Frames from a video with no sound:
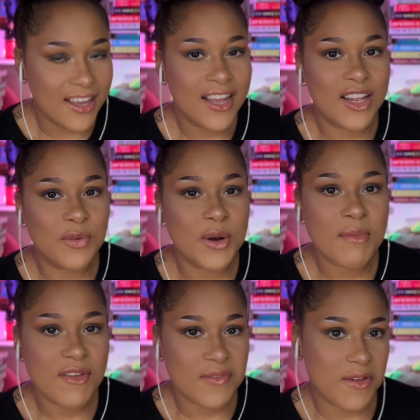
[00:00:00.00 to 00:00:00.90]
It's one of my
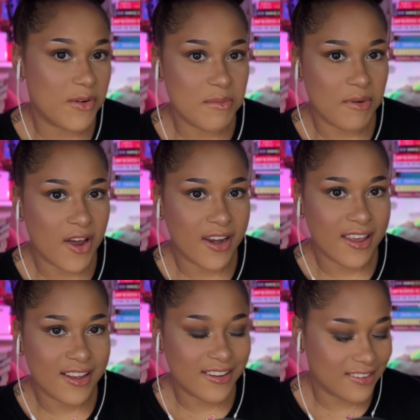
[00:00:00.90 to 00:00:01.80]
favorite
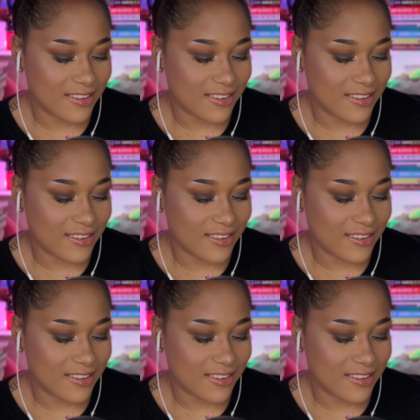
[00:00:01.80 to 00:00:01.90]
products. So,